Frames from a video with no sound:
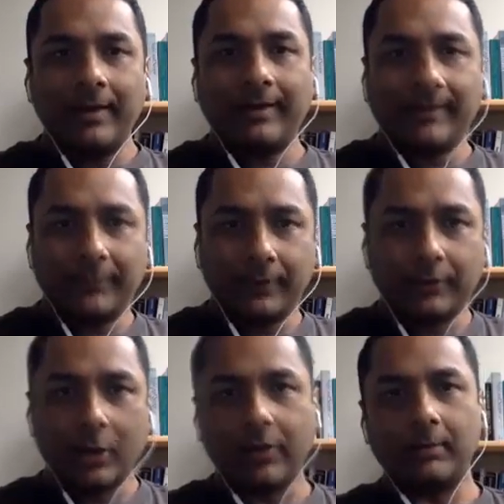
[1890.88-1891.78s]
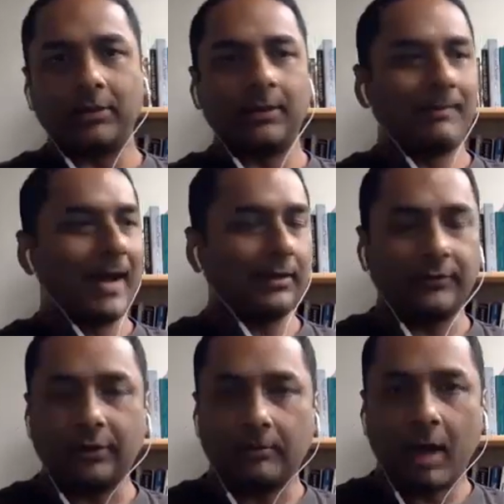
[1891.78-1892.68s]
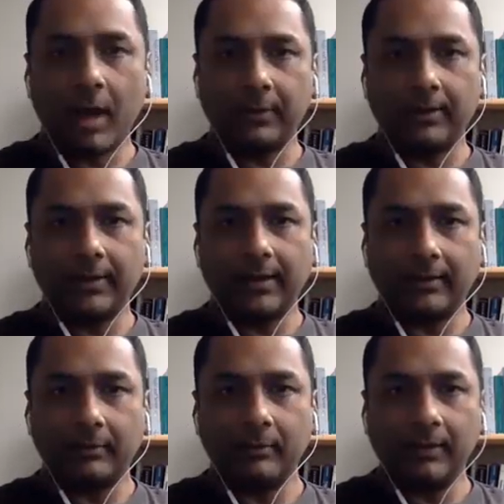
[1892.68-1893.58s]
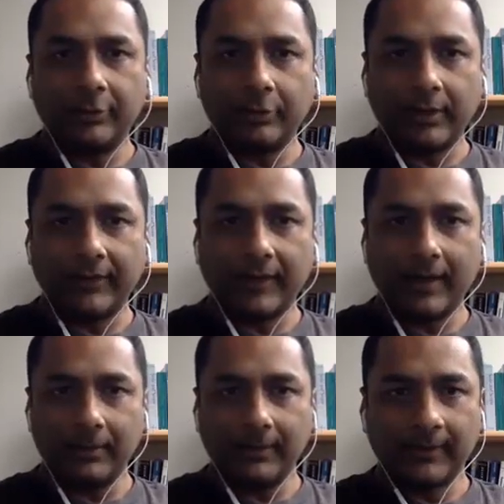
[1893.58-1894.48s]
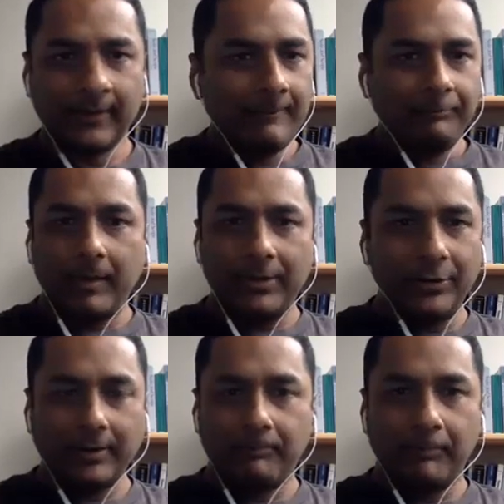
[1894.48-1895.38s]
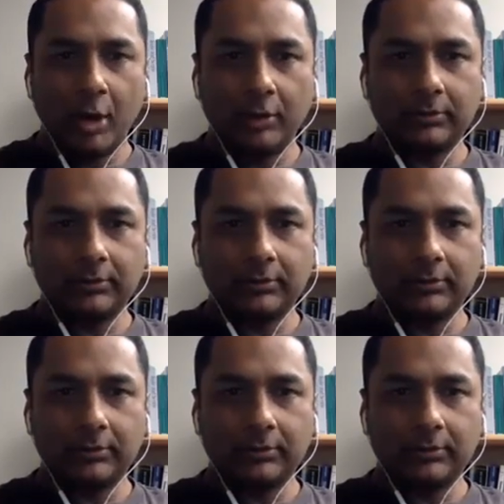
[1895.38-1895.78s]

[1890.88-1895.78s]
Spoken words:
since we're talking about the Battle of Thermopylae and military examples, maybe you can both